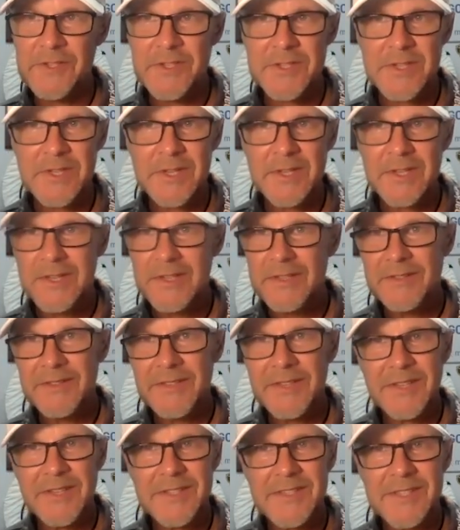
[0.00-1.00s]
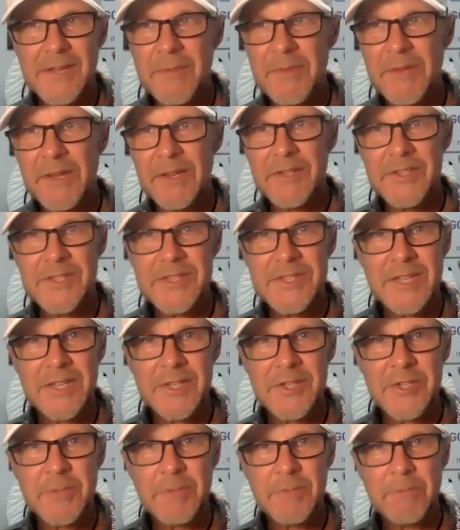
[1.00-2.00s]
Just, something, just
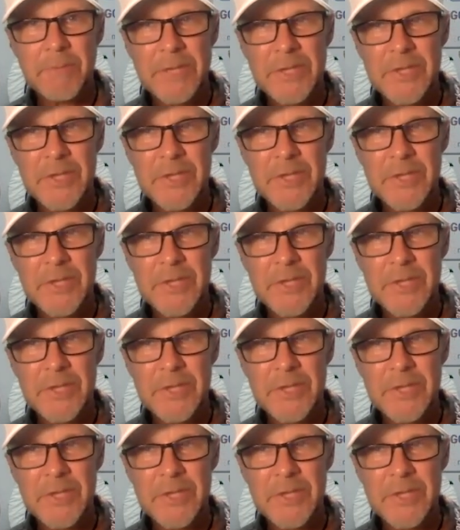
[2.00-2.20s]
that chip